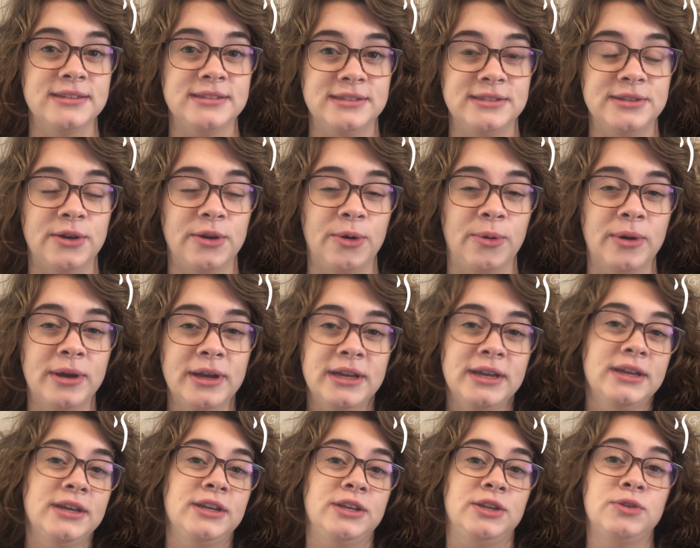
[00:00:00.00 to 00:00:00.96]
So
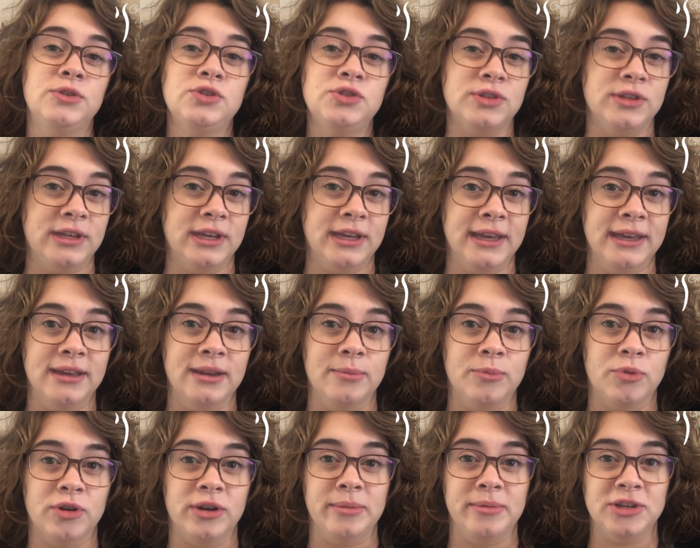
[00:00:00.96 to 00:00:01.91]
usually I can get them
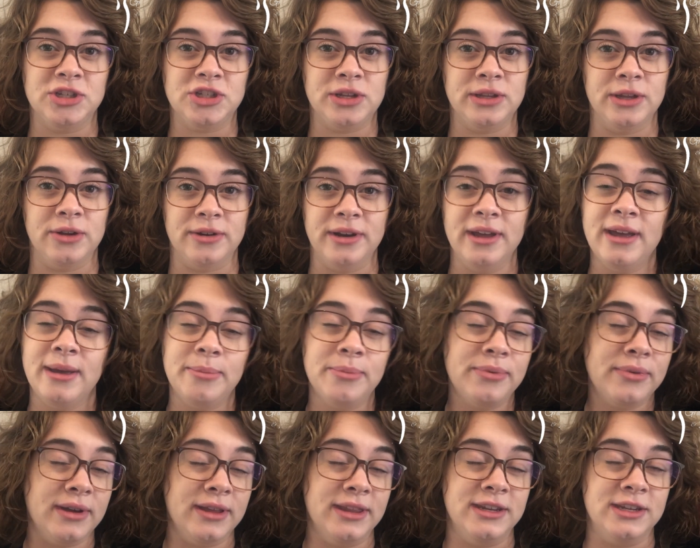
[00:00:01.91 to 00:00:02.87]
pretty much cleared up,
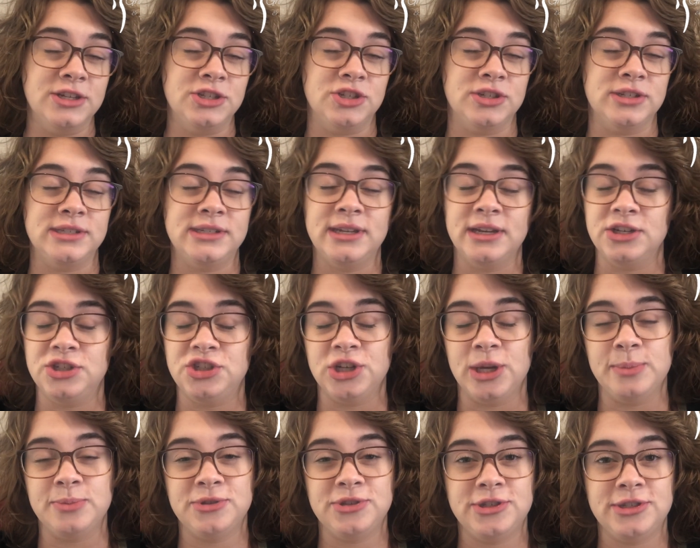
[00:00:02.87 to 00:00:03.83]
and then it's just
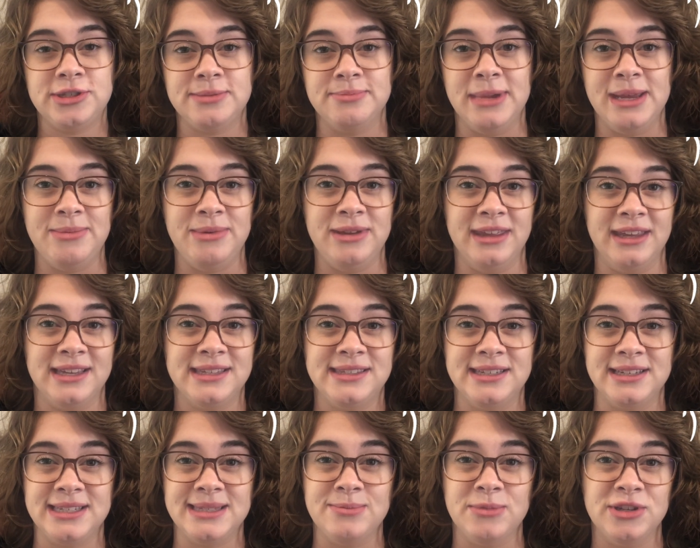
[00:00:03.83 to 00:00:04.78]
touch-ups, maybe like
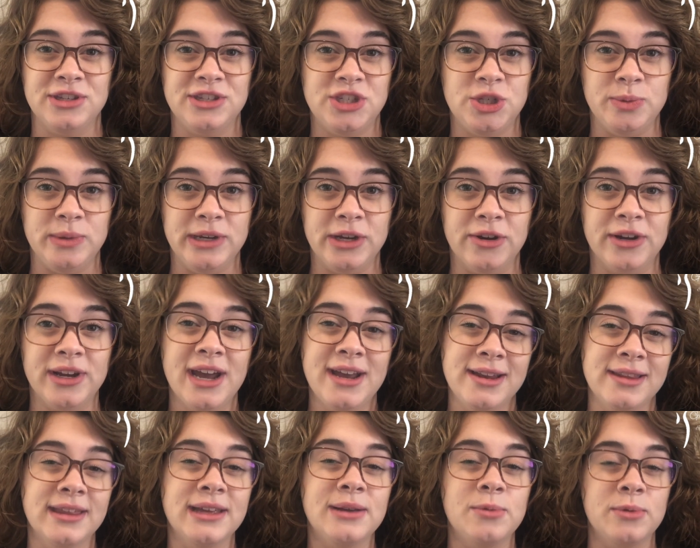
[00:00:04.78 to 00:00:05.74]
6 months to a year, kind
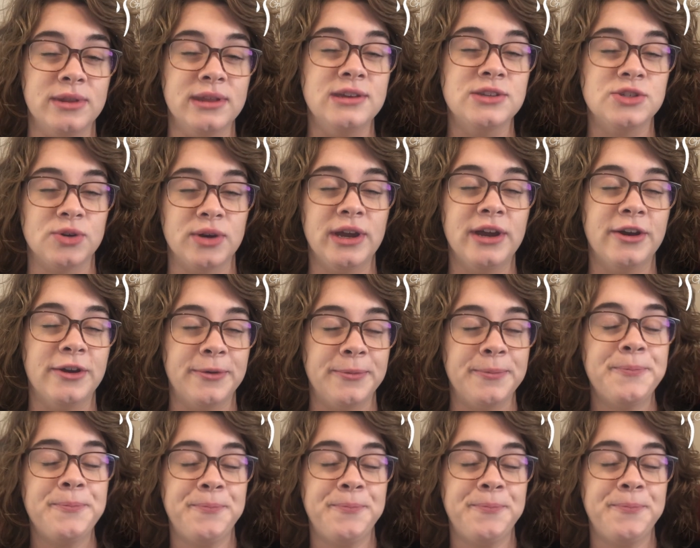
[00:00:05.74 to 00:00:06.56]
of like with laser hair.